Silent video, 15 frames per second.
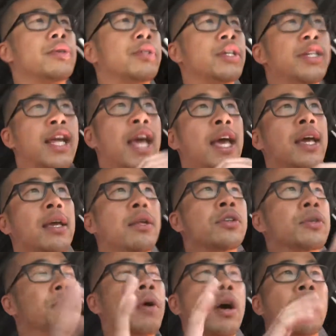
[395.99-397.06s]
today,
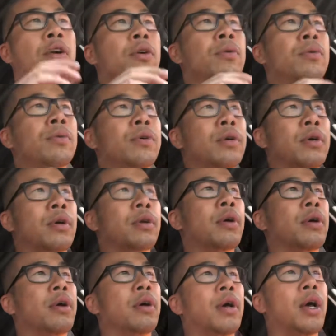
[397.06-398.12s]
tomorrow,
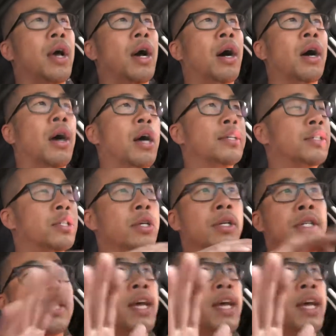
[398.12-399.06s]
uh, until the